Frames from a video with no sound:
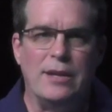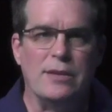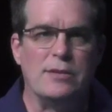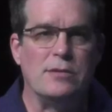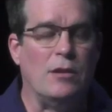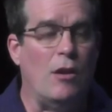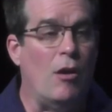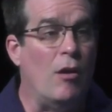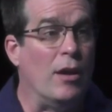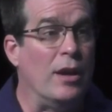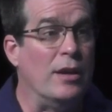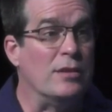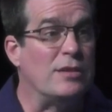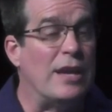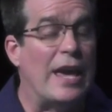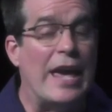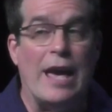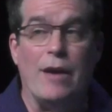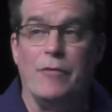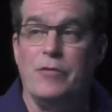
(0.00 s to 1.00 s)
as long as
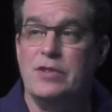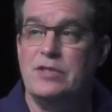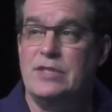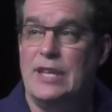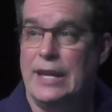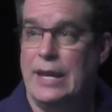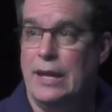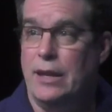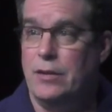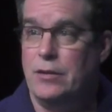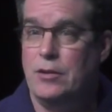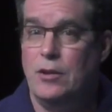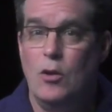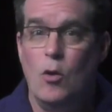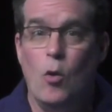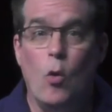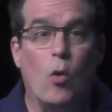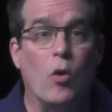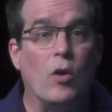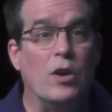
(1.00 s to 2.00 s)
half a second
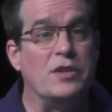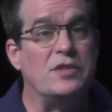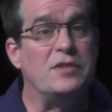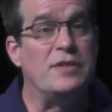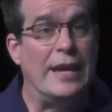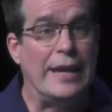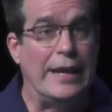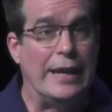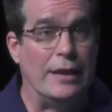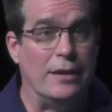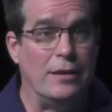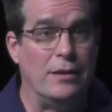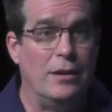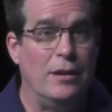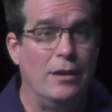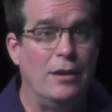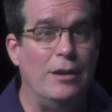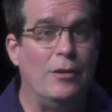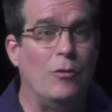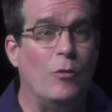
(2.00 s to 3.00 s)
or a second
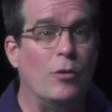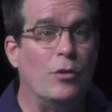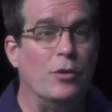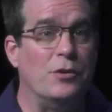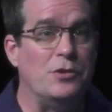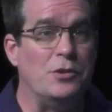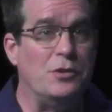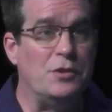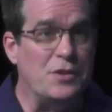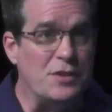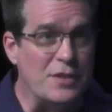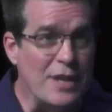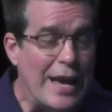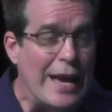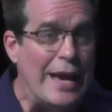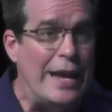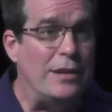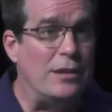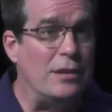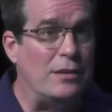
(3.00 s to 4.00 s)
in order to
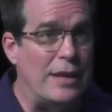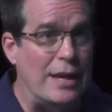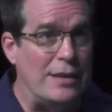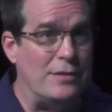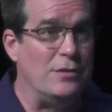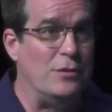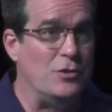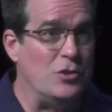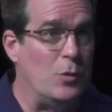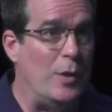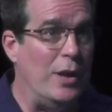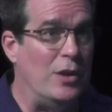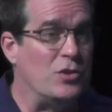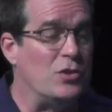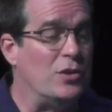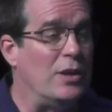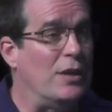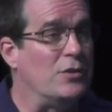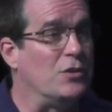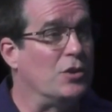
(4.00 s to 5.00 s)
decide that that situation
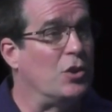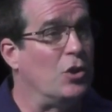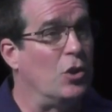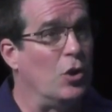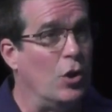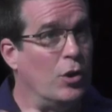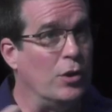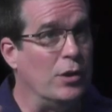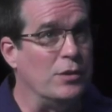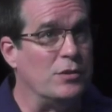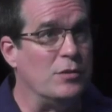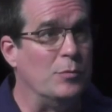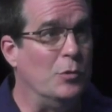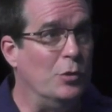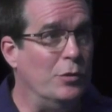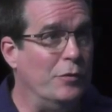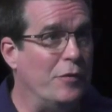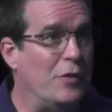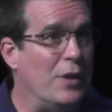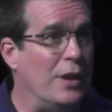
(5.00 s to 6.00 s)
has occurred and to
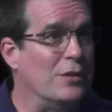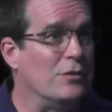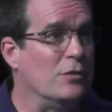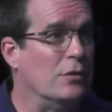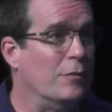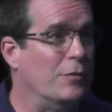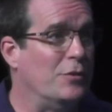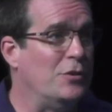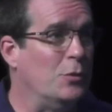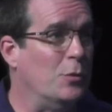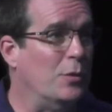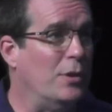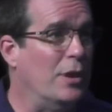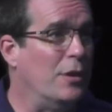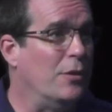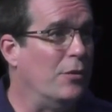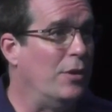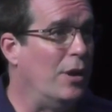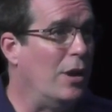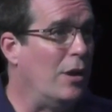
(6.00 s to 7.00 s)
move things over to
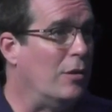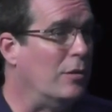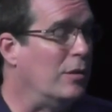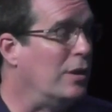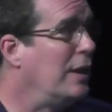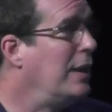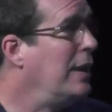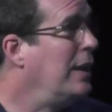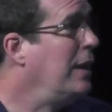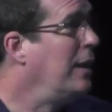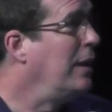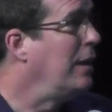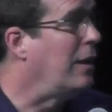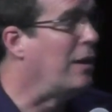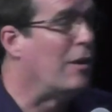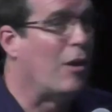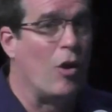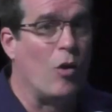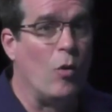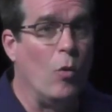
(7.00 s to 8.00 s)
another node. In
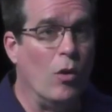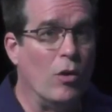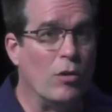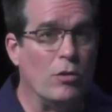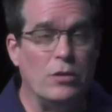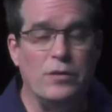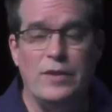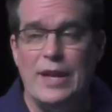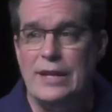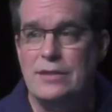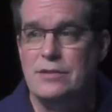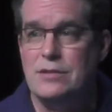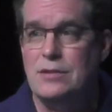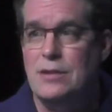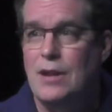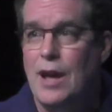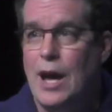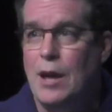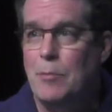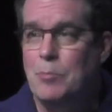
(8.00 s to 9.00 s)
our world, that's
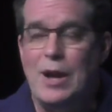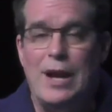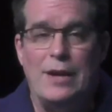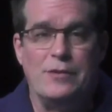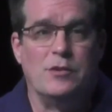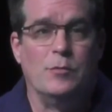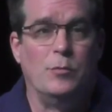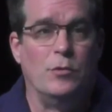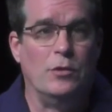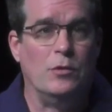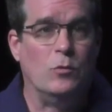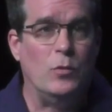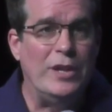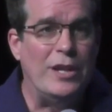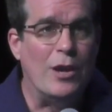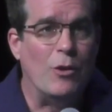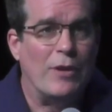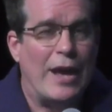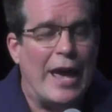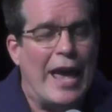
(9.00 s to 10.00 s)
not possible. We
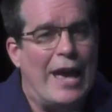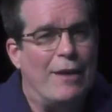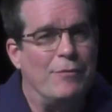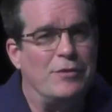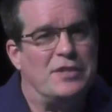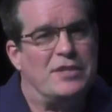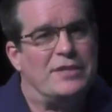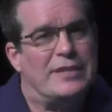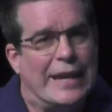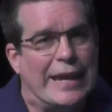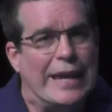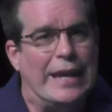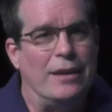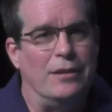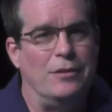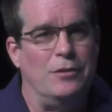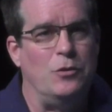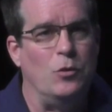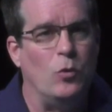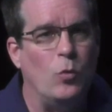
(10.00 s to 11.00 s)
don't have a second
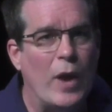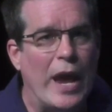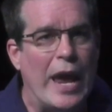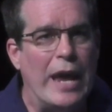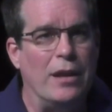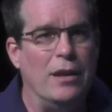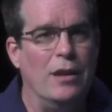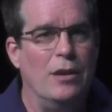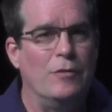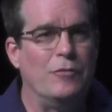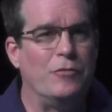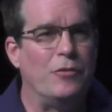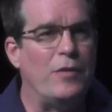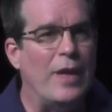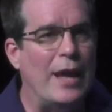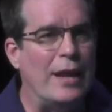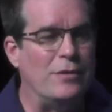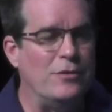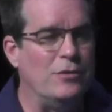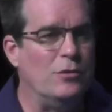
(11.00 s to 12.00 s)
to wait for
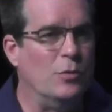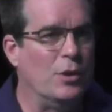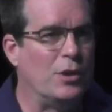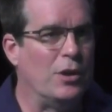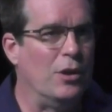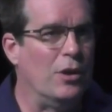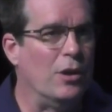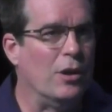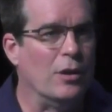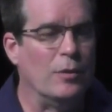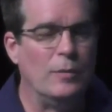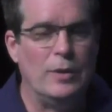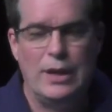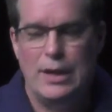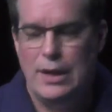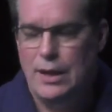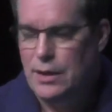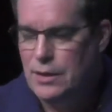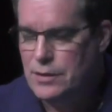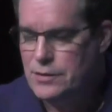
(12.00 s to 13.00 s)
that to occur.
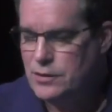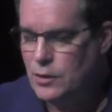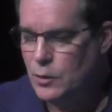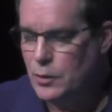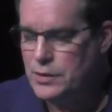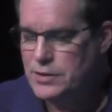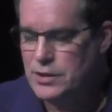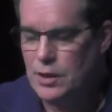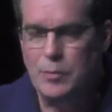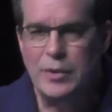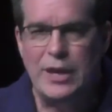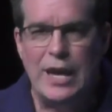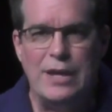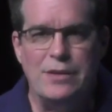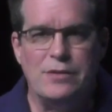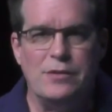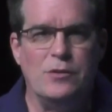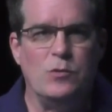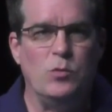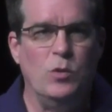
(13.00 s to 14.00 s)
So, in some
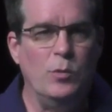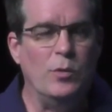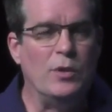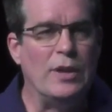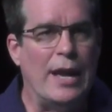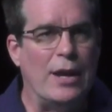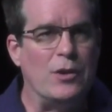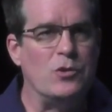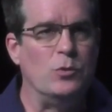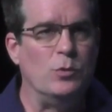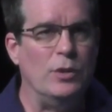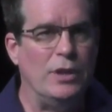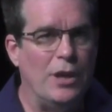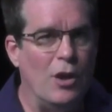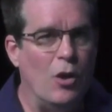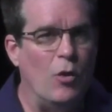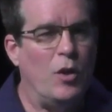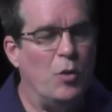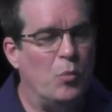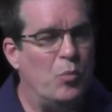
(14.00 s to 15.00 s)
cases, we will actually
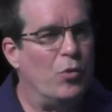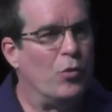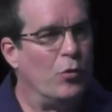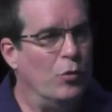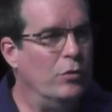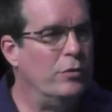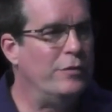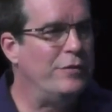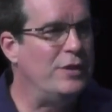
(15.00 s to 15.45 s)
go improve